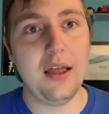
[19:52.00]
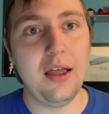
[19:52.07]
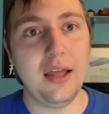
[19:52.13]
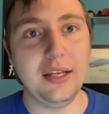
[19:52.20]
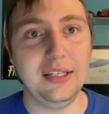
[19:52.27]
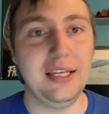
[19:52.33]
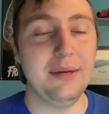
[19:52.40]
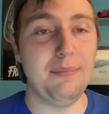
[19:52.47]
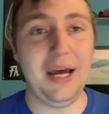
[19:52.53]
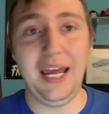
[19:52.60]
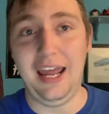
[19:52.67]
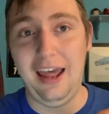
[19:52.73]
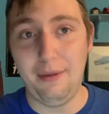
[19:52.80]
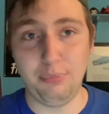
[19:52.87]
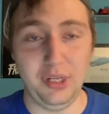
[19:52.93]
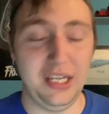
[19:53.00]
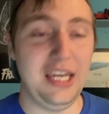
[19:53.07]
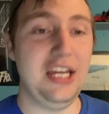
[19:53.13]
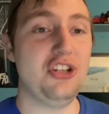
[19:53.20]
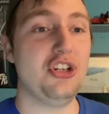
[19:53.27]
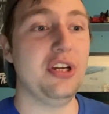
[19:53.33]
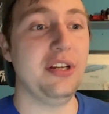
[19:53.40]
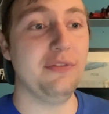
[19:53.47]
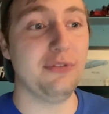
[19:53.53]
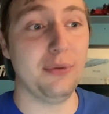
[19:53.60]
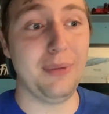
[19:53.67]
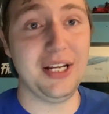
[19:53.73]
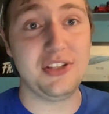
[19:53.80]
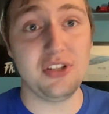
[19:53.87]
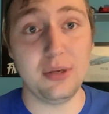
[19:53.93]
and get my application in for
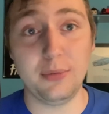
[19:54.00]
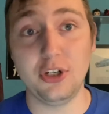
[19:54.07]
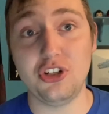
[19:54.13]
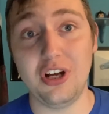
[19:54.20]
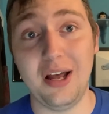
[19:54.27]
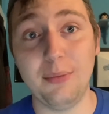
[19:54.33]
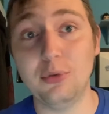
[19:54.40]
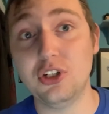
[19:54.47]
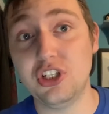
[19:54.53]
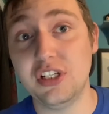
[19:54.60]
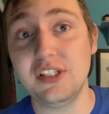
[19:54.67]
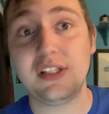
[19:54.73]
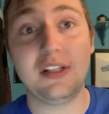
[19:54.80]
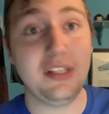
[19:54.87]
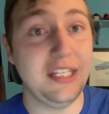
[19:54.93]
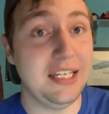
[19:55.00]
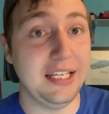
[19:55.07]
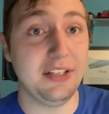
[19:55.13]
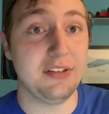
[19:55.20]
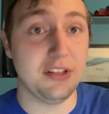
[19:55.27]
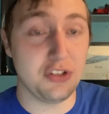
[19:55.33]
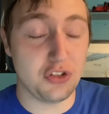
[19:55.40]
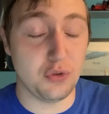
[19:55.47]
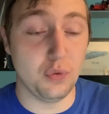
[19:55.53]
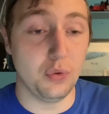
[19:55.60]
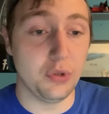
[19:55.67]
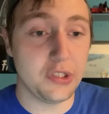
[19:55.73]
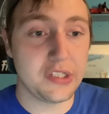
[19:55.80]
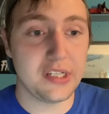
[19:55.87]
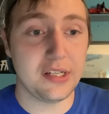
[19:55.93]
my summer job, which is cleaning the
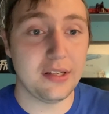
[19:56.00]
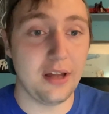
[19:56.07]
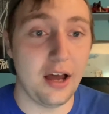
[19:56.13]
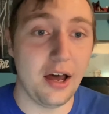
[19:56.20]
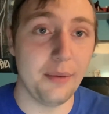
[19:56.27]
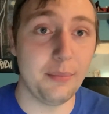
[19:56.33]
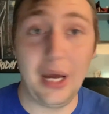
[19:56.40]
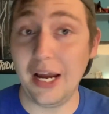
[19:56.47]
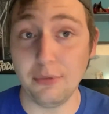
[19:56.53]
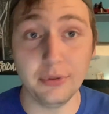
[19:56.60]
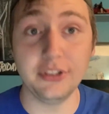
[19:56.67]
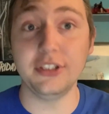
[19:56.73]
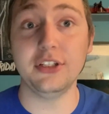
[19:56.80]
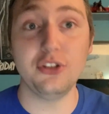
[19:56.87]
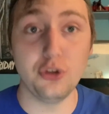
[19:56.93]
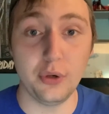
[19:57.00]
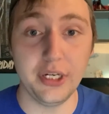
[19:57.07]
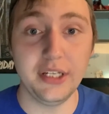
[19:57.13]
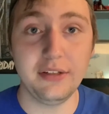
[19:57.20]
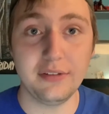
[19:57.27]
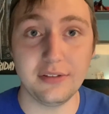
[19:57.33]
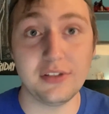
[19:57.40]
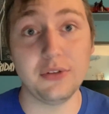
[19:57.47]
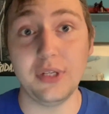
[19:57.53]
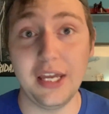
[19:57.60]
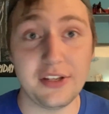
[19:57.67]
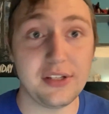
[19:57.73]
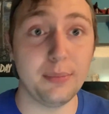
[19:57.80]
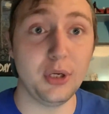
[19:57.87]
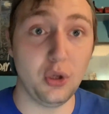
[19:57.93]
schools. I really enjoy it. So
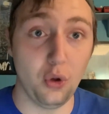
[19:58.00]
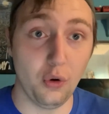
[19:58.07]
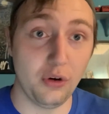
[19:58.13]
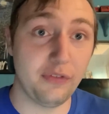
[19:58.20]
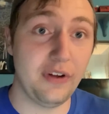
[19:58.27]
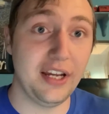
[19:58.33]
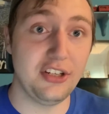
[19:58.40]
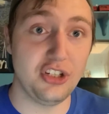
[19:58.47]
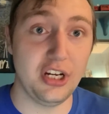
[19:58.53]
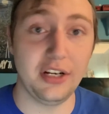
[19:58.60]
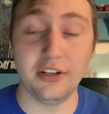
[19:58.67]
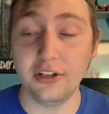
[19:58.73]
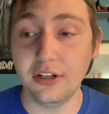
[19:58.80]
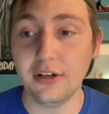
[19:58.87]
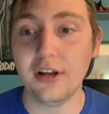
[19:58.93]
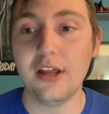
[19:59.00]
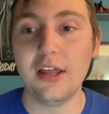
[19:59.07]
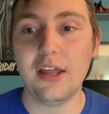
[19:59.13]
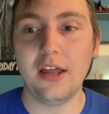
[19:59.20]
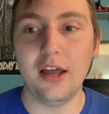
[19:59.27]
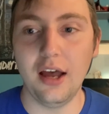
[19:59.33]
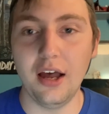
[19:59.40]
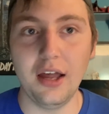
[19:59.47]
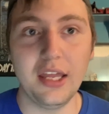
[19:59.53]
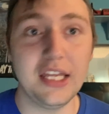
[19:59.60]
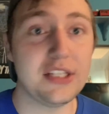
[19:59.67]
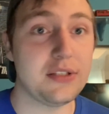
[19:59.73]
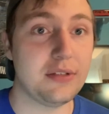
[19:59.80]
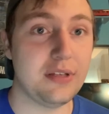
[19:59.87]
yes, I'm a glorified janitor. It's